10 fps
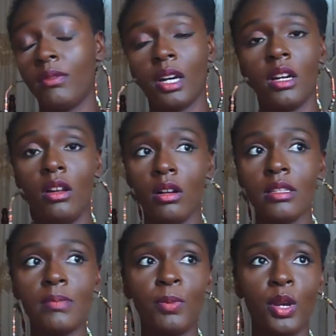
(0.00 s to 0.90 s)
very long
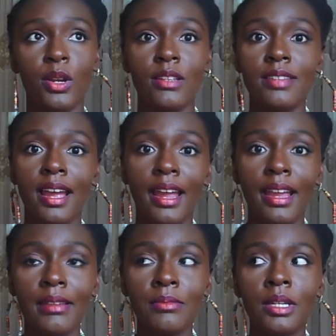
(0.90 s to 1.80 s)
period of
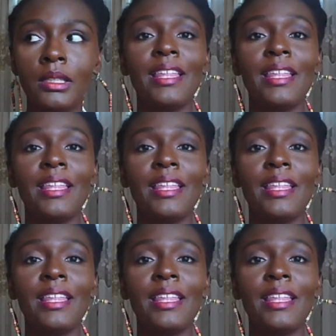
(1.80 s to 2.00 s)
time.